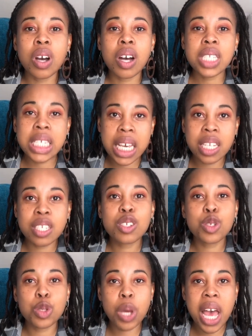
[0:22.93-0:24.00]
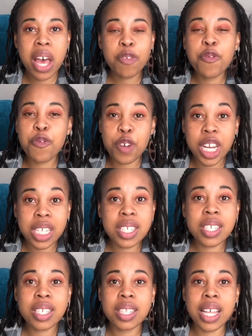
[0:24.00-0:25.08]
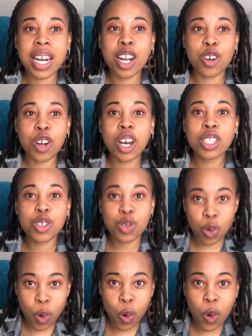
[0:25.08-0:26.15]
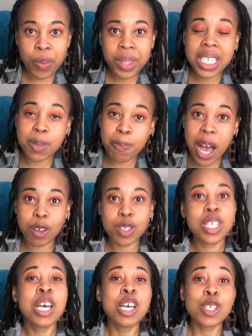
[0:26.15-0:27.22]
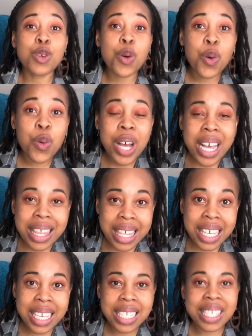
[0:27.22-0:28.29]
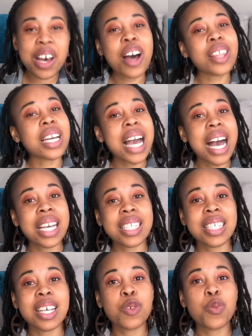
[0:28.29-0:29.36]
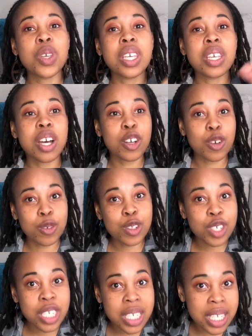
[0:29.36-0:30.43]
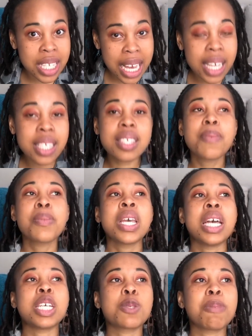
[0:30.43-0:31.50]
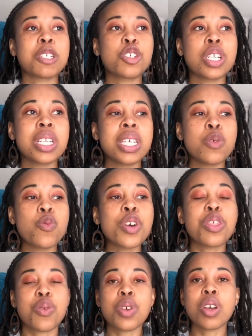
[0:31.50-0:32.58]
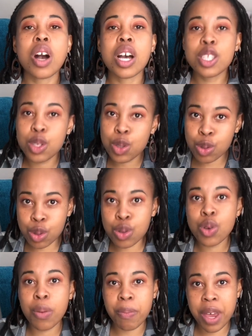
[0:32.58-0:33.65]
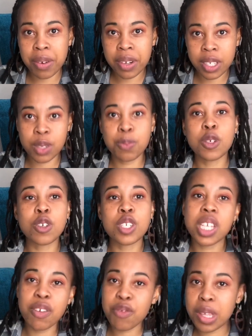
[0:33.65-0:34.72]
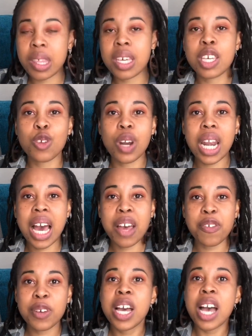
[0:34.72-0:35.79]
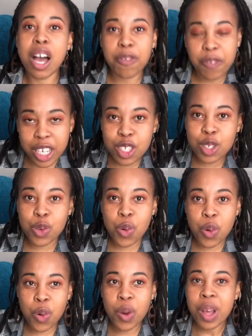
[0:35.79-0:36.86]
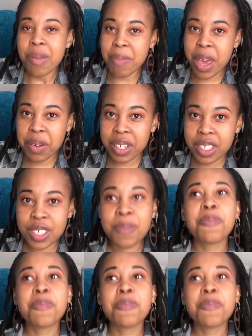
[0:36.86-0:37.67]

tend to have friends that are not your spouse. So these are the kinds that we are going to discuss, especially with regards to your marriage, because everything in your life affects your marriage.